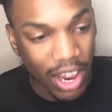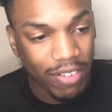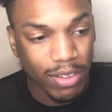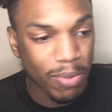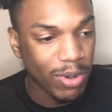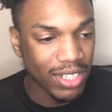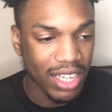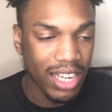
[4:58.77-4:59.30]
Actually, I have
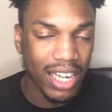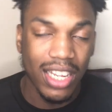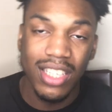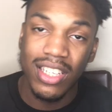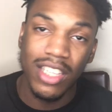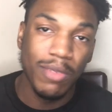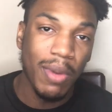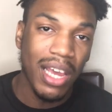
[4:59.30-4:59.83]
to pause it again. He
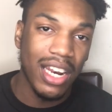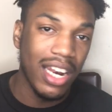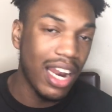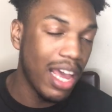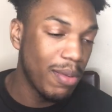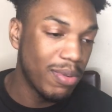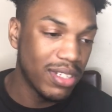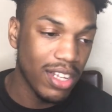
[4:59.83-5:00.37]
sings better than
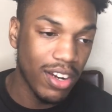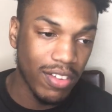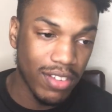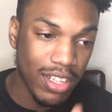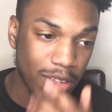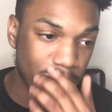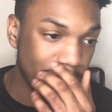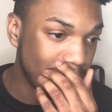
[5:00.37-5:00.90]
90%
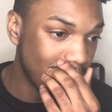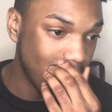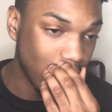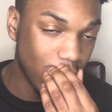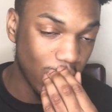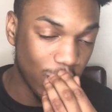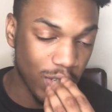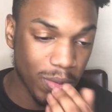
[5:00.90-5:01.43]
of these
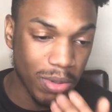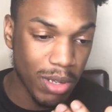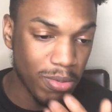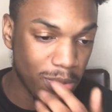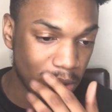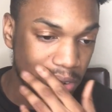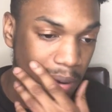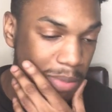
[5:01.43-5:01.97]
industry
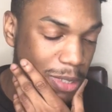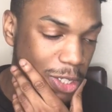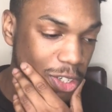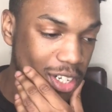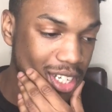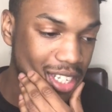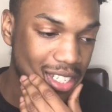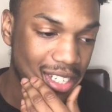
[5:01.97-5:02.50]
people. I'm
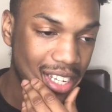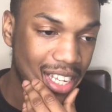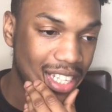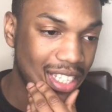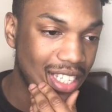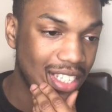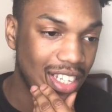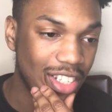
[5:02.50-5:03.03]
sorry.
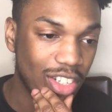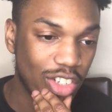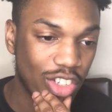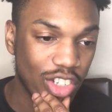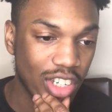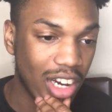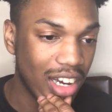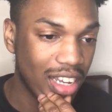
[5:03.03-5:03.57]
These
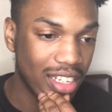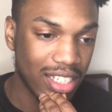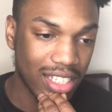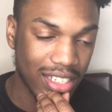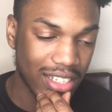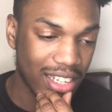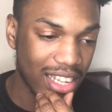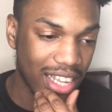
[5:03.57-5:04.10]
industry
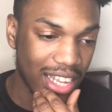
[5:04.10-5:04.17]
artists.